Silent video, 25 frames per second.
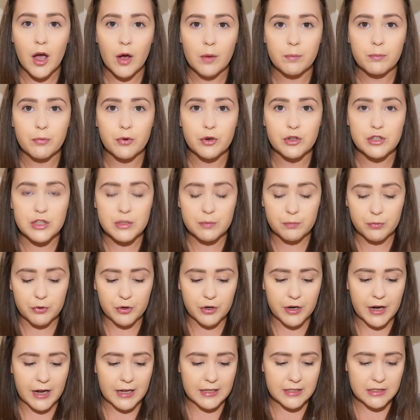points
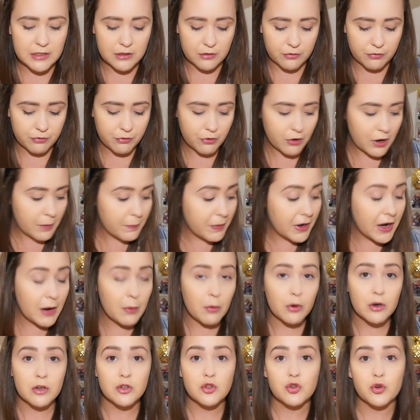perk at Sephora, but I
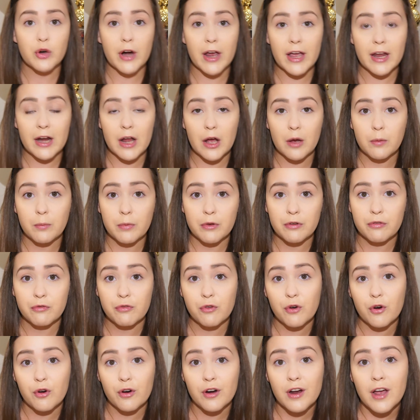want to try it out
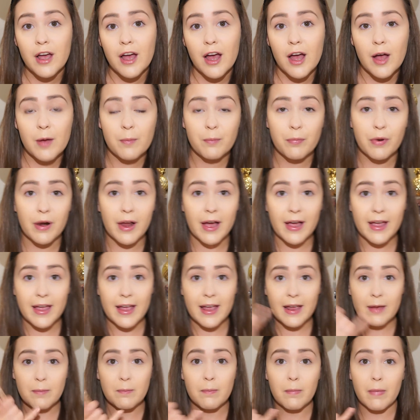before
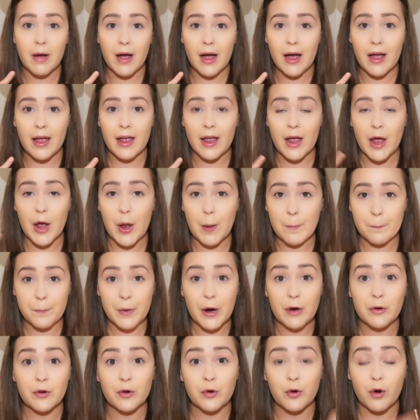applying my
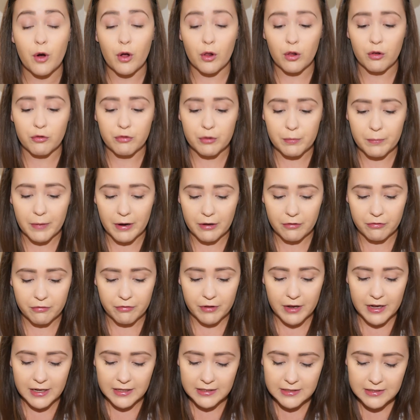powder all over my
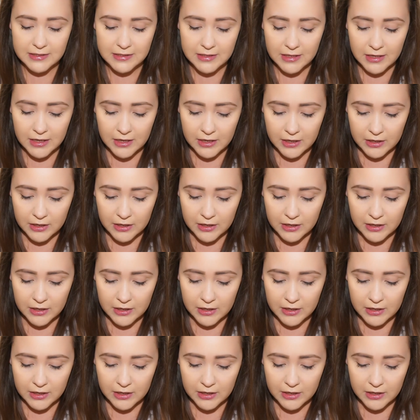face.